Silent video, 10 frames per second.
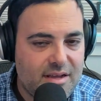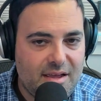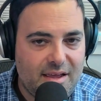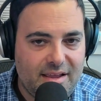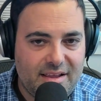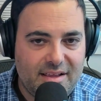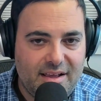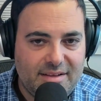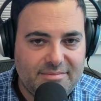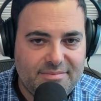I
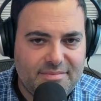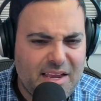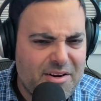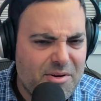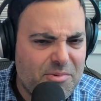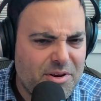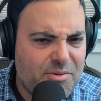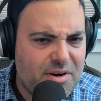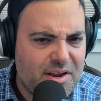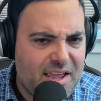don't know, when
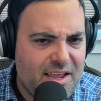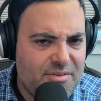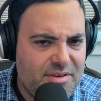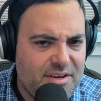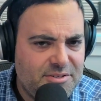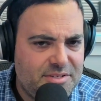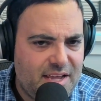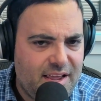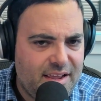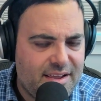you were at KU, did you
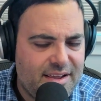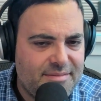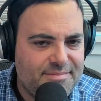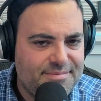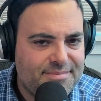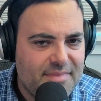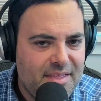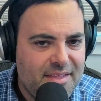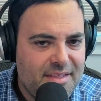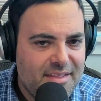take
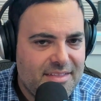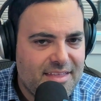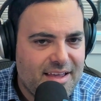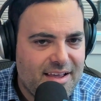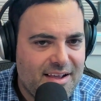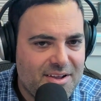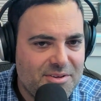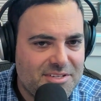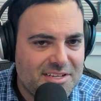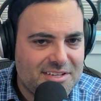that
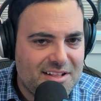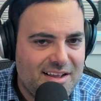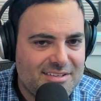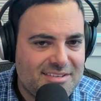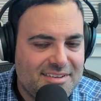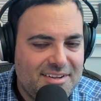acoustics class?